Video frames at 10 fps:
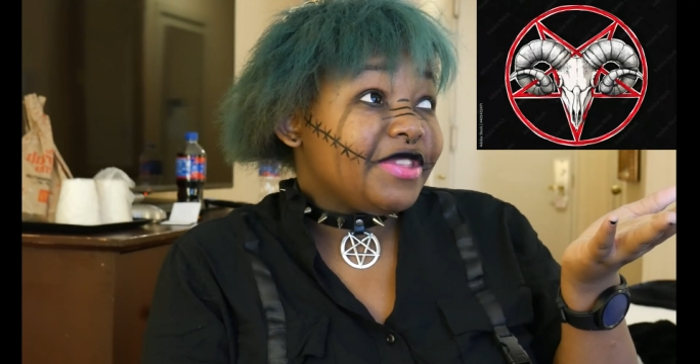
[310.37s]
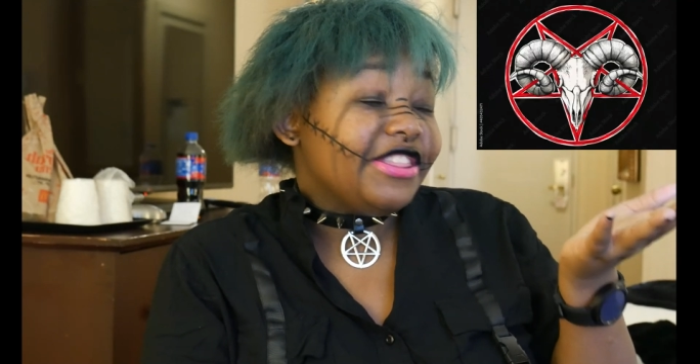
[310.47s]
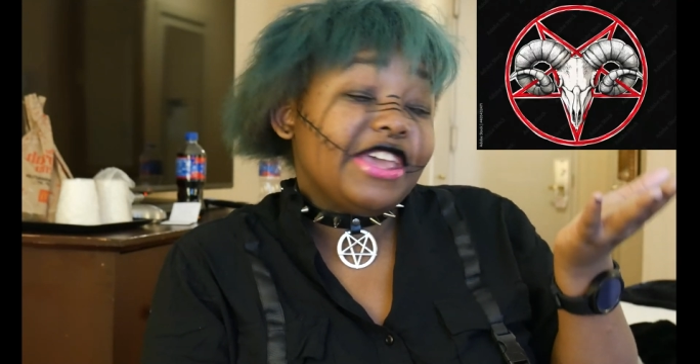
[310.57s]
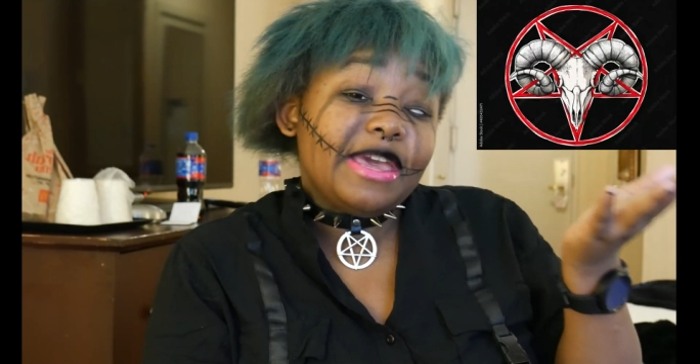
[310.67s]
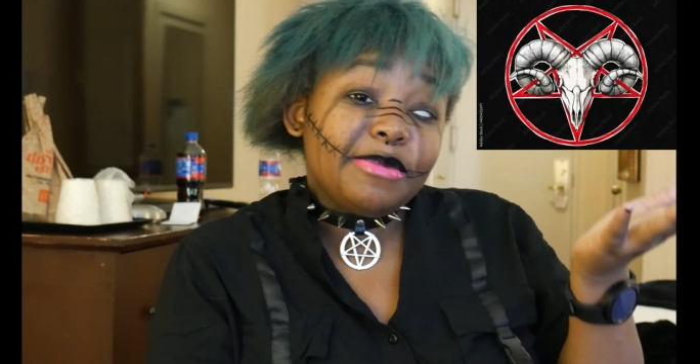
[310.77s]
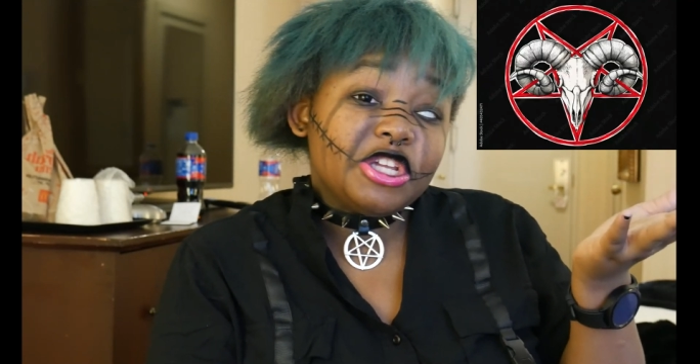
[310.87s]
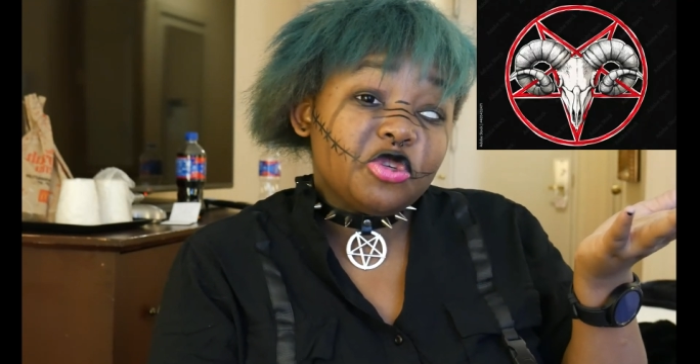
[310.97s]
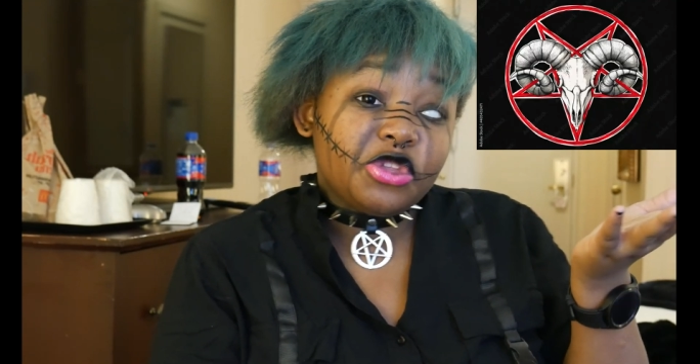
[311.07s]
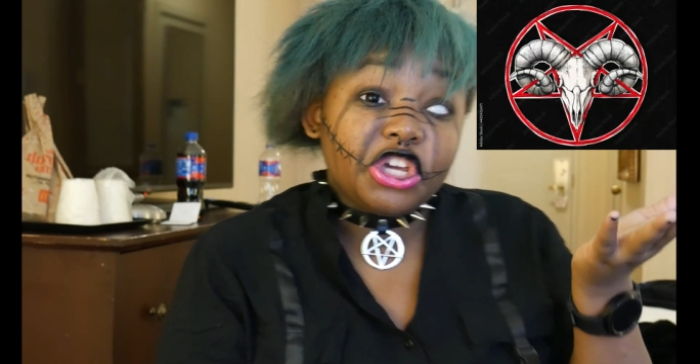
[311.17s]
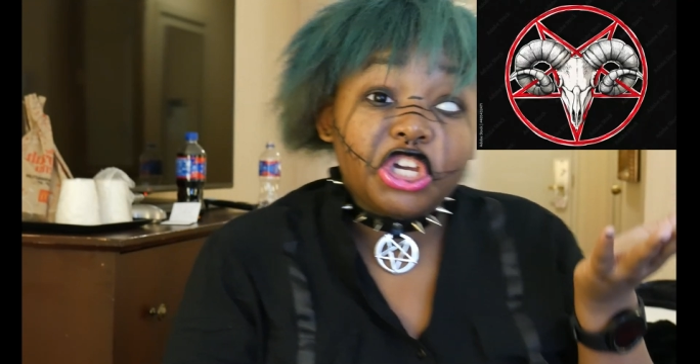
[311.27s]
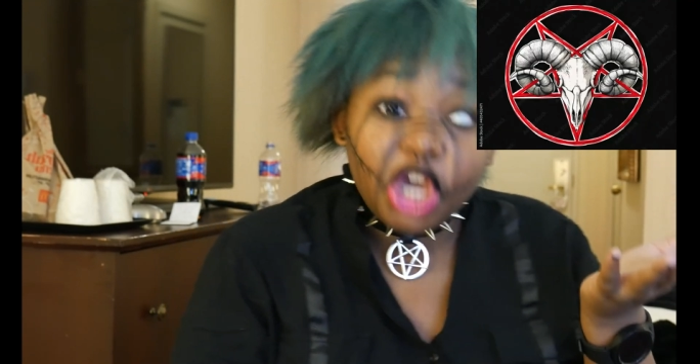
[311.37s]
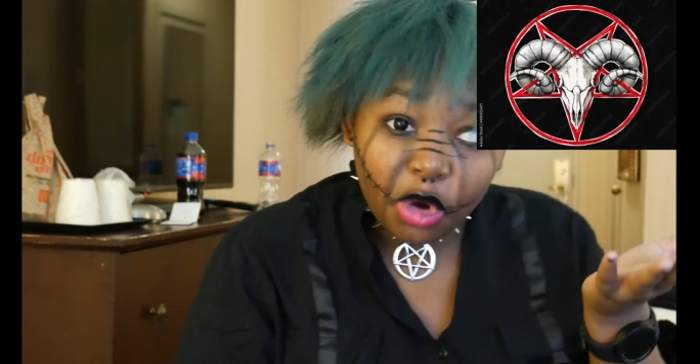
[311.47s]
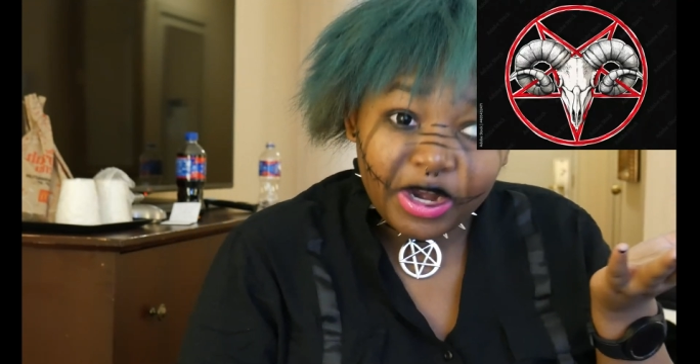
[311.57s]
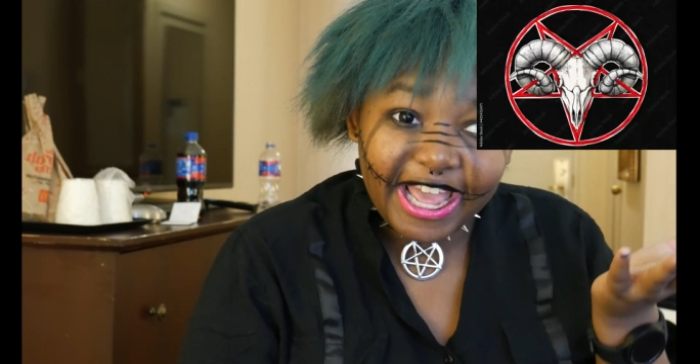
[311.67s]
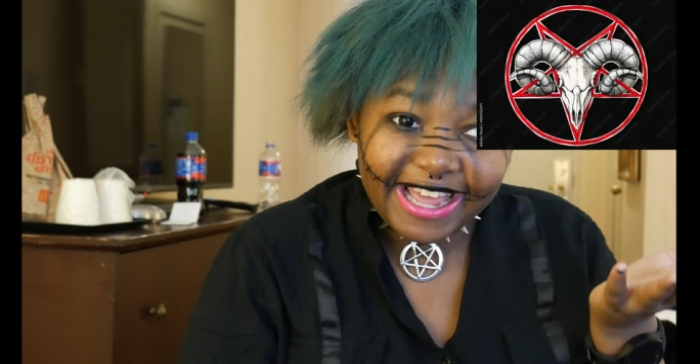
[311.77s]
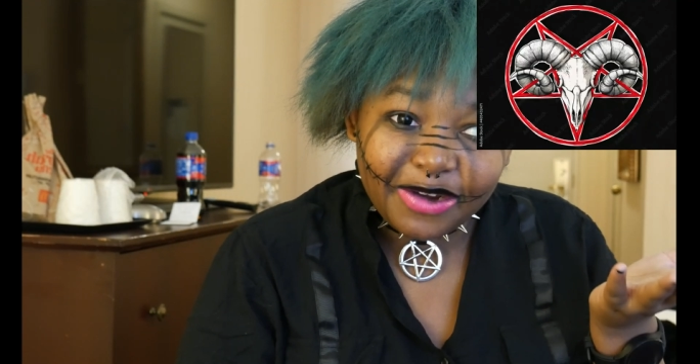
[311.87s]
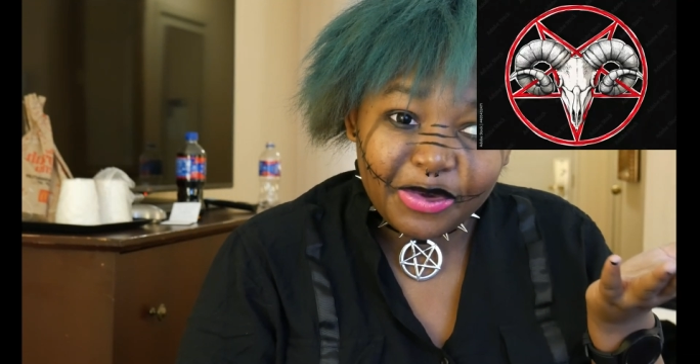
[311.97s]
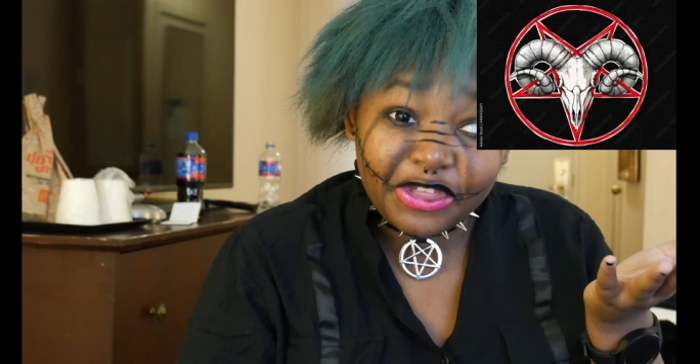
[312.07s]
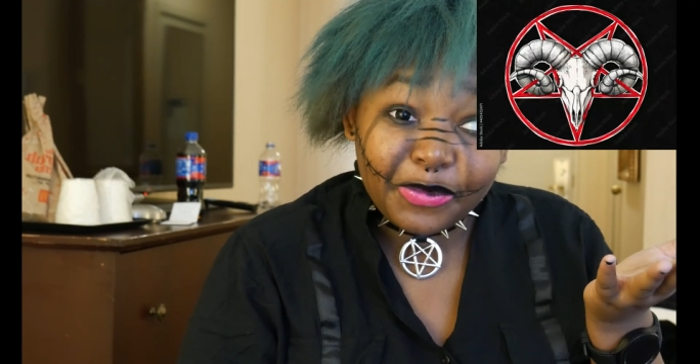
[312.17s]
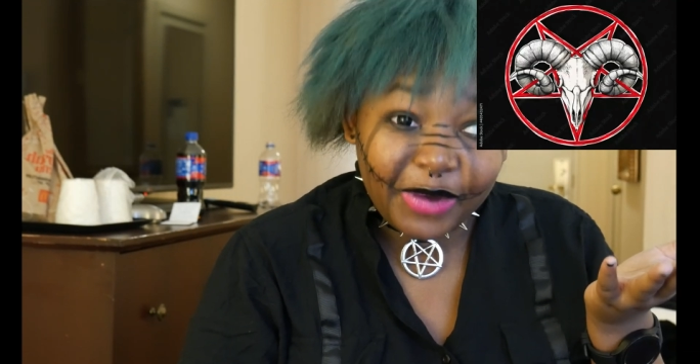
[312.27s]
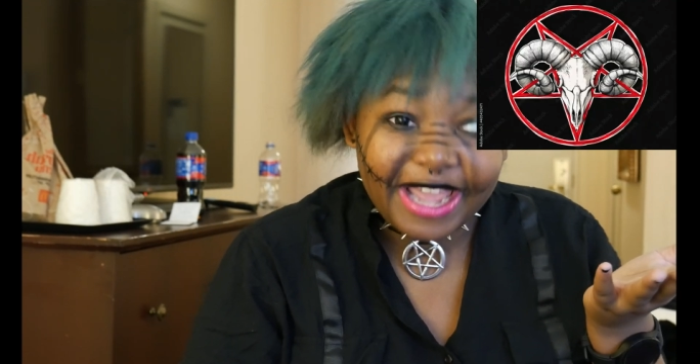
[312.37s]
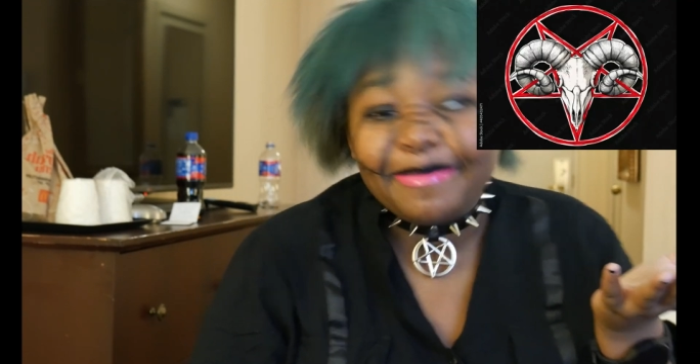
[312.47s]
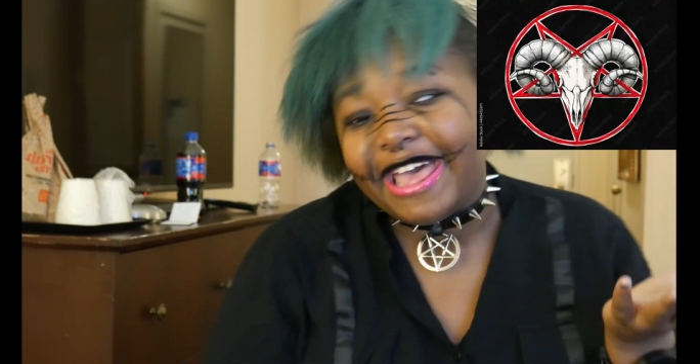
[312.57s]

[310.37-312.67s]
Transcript: the image with a goat head, with a ram